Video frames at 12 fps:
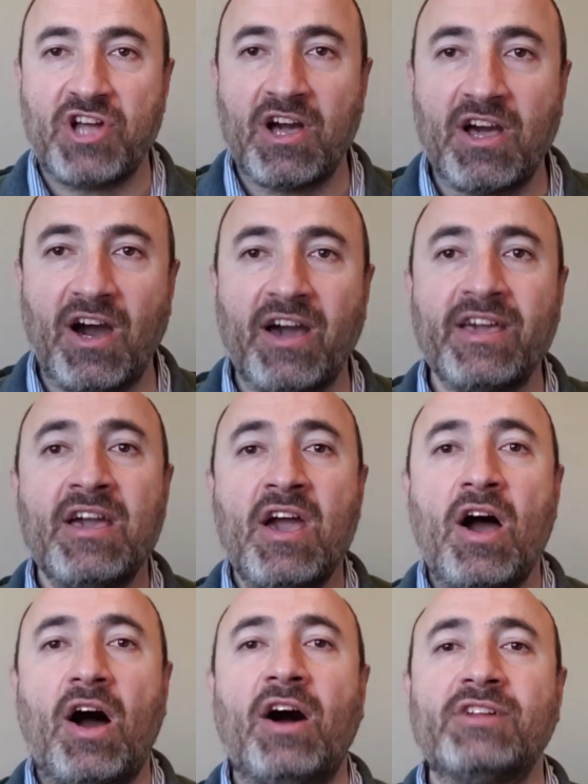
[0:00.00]
Shanghai
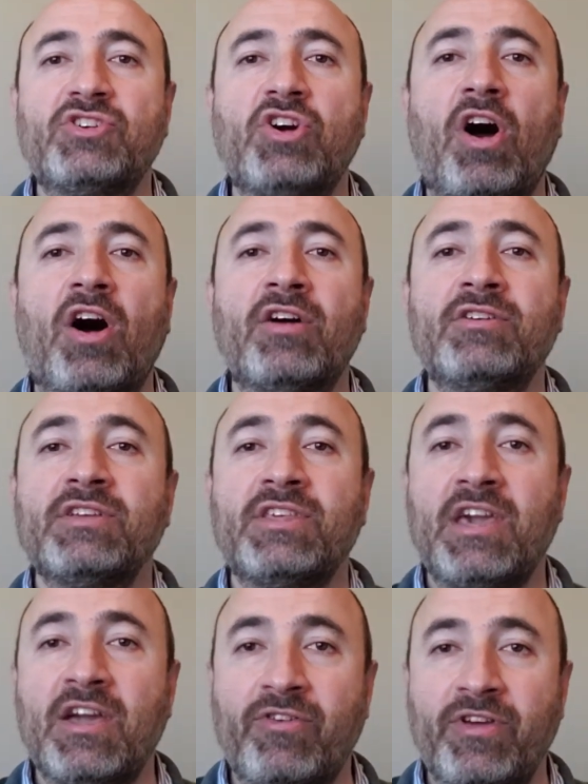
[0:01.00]
on car
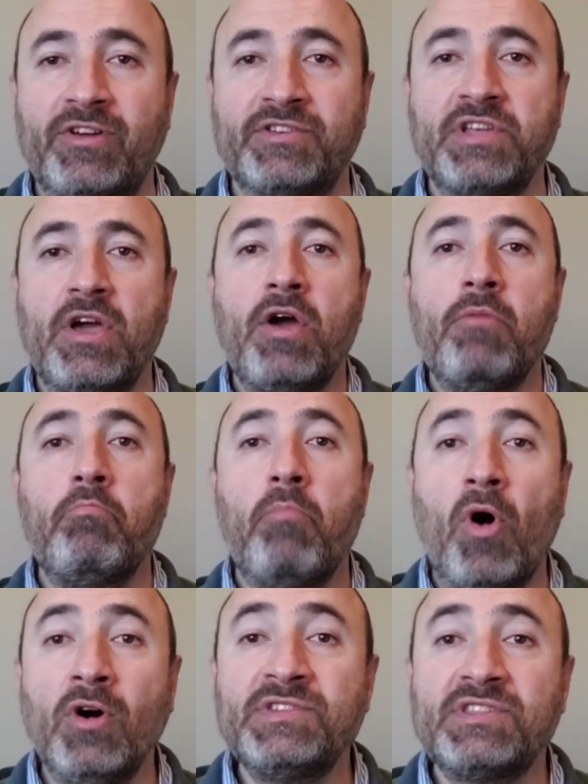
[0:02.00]
carriers.
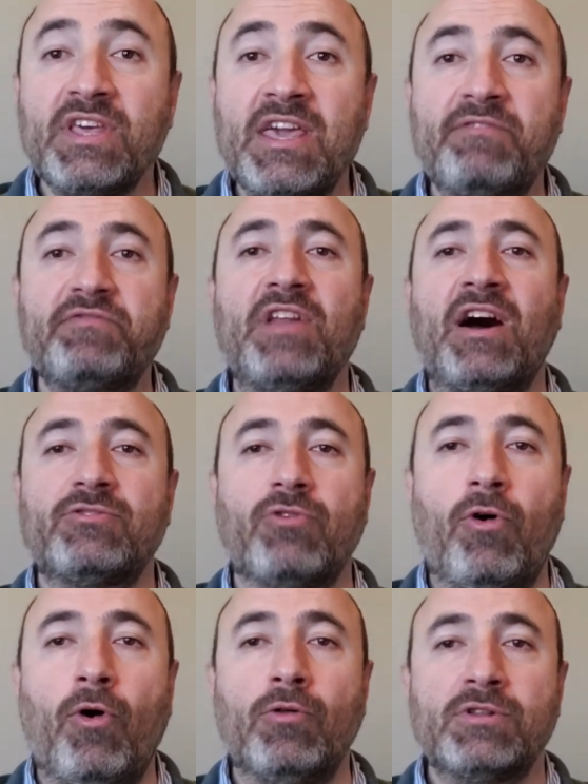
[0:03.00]
Most, if
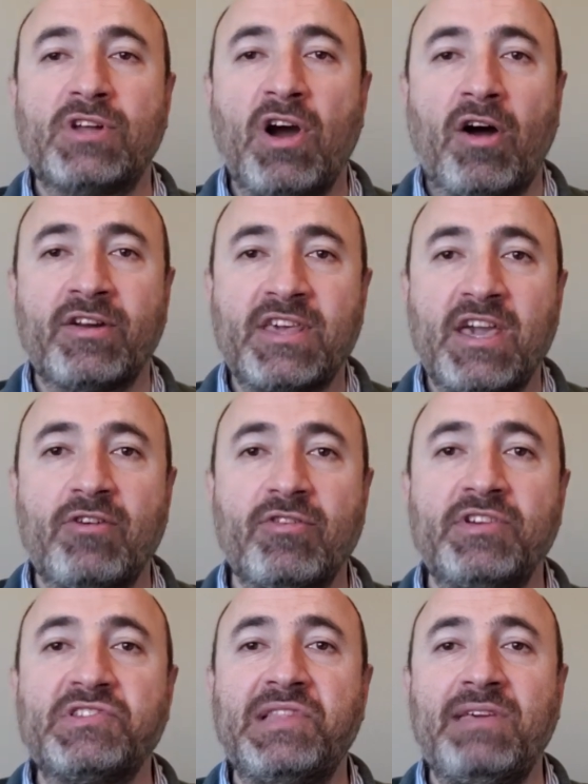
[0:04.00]
not all, car
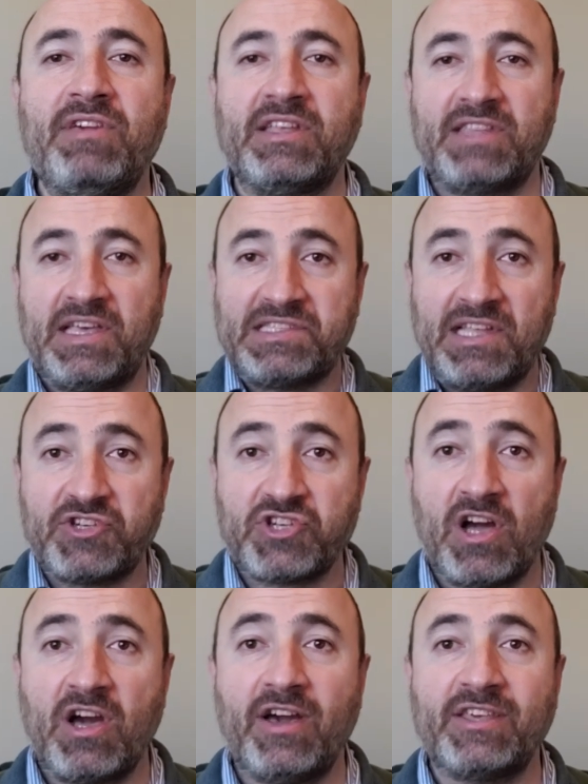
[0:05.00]
carriers leaving Tesla
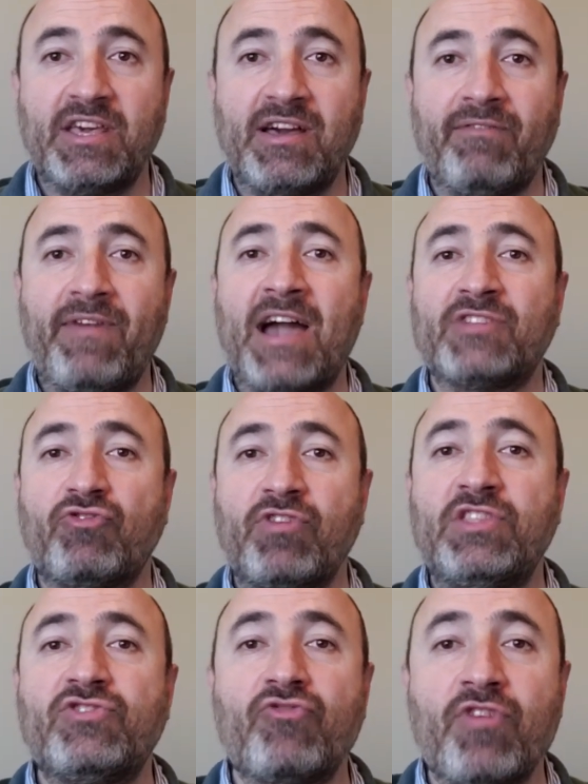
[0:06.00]
Shanghai
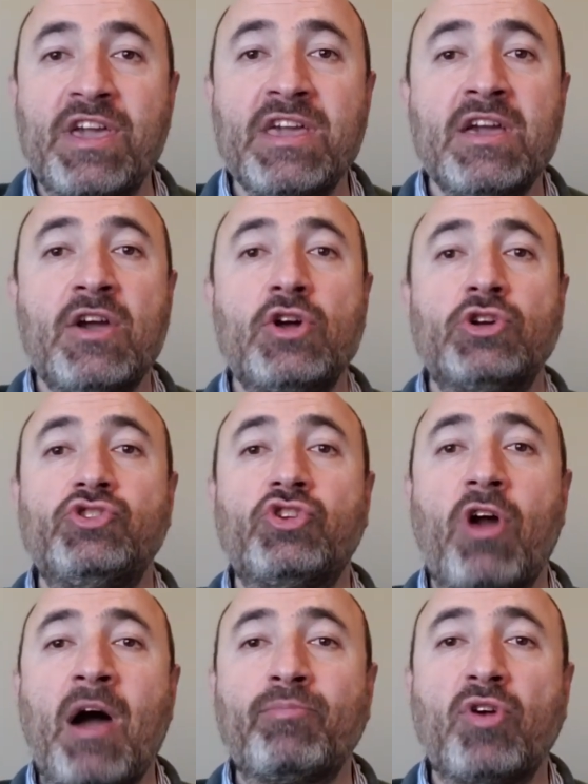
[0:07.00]
Gigafactory 3
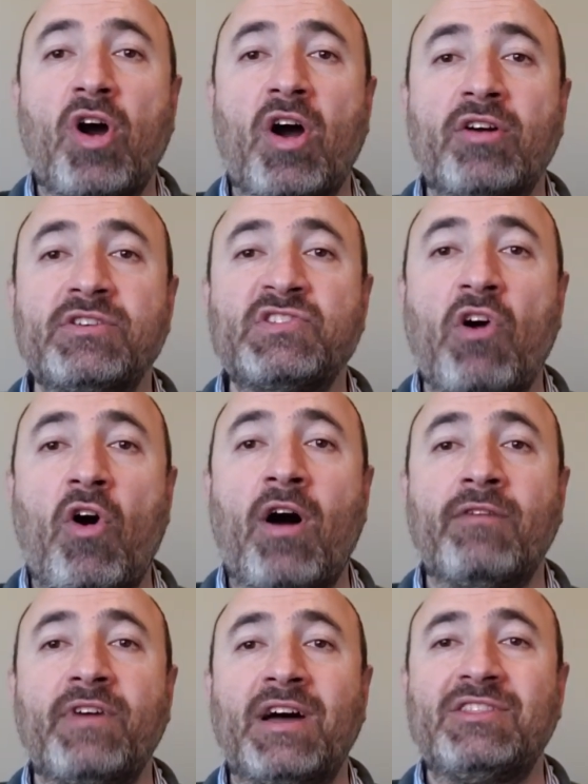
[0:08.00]
drop cars
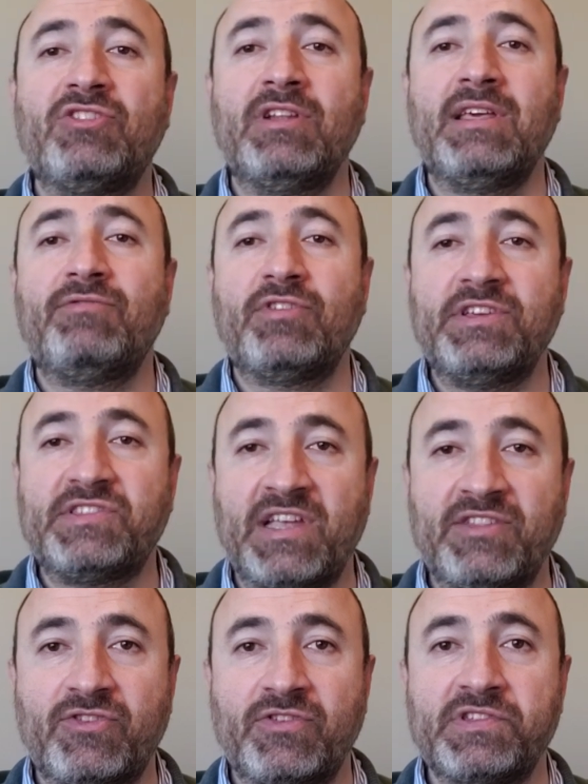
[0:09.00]
off at delivery
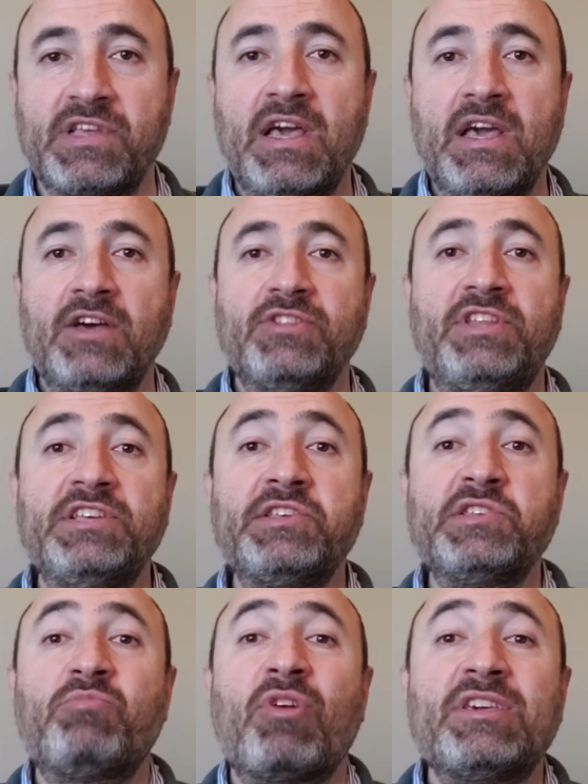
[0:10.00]
centers. This
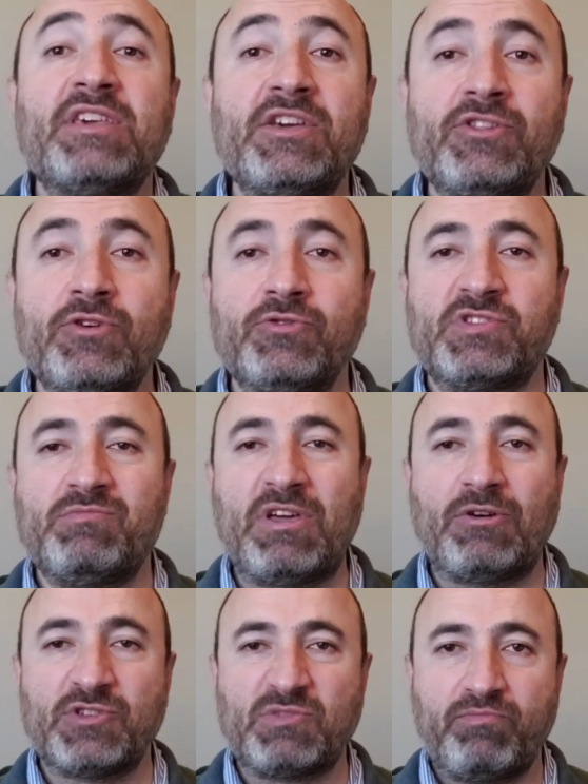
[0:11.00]
is breaking news
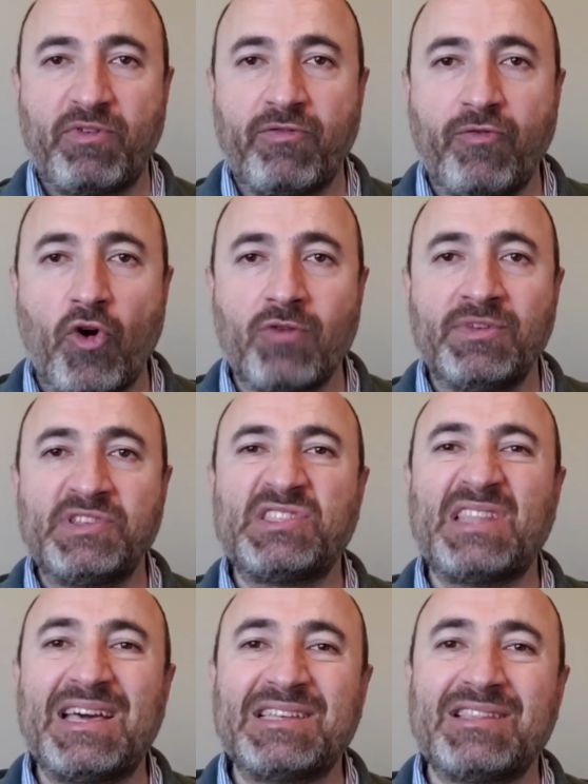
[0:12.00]
because
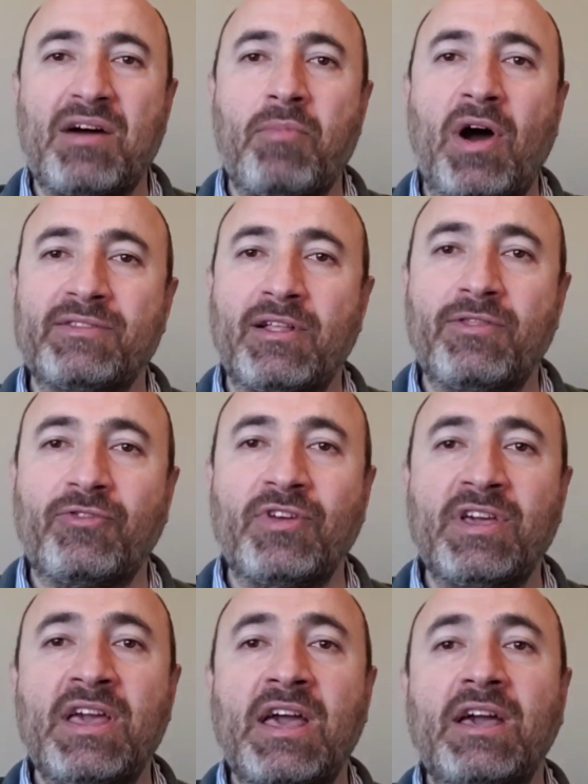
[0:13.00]
performance Tesla Model
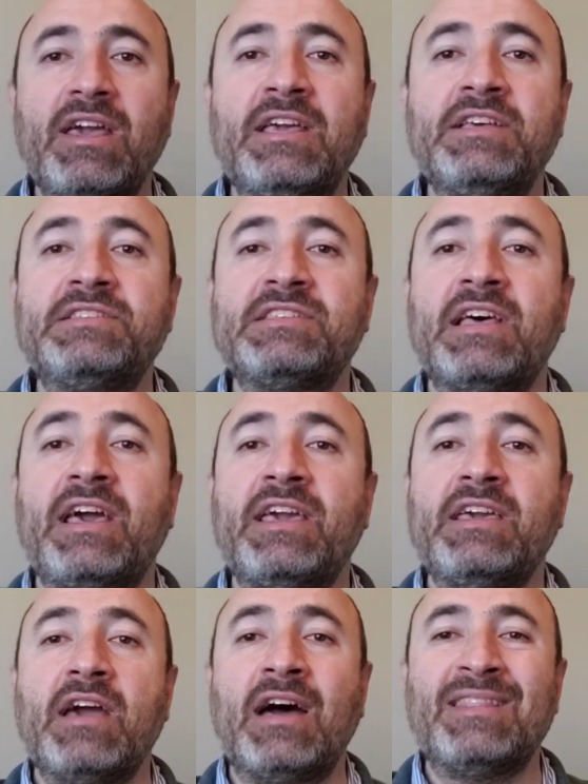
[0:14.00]
3 is
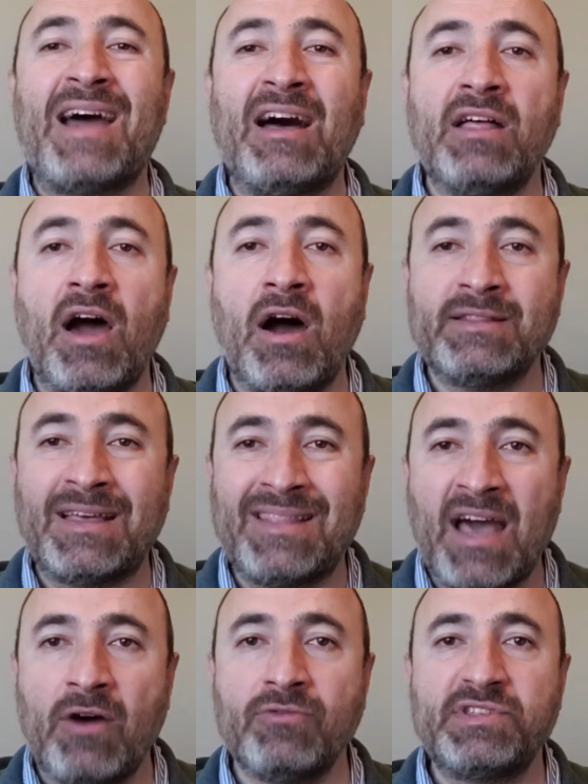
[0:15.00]
a an
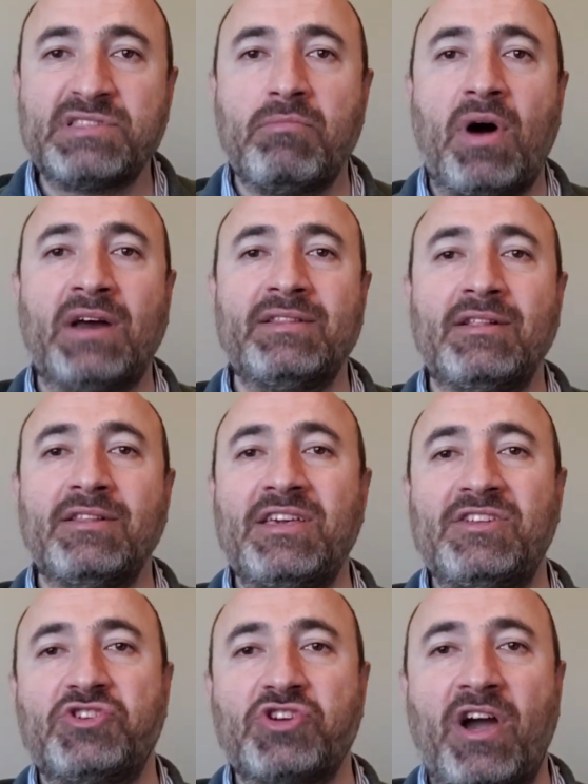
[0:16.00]
unannounced model
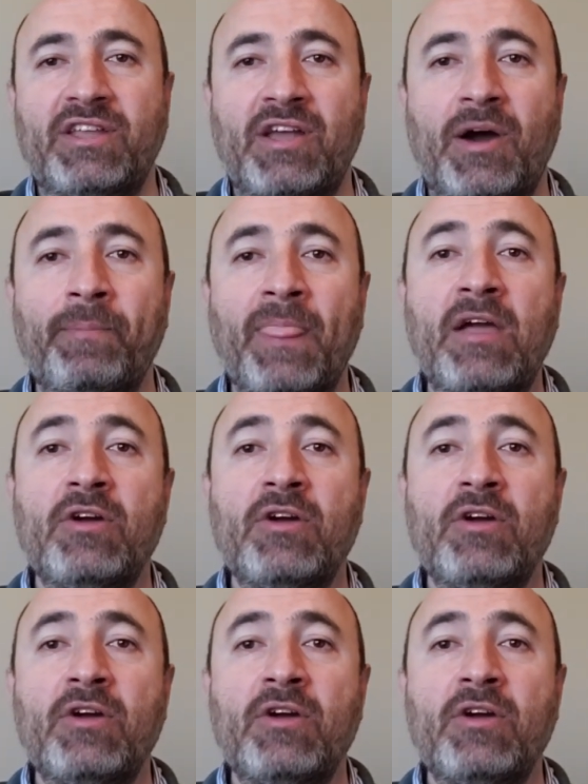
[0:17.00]
in China.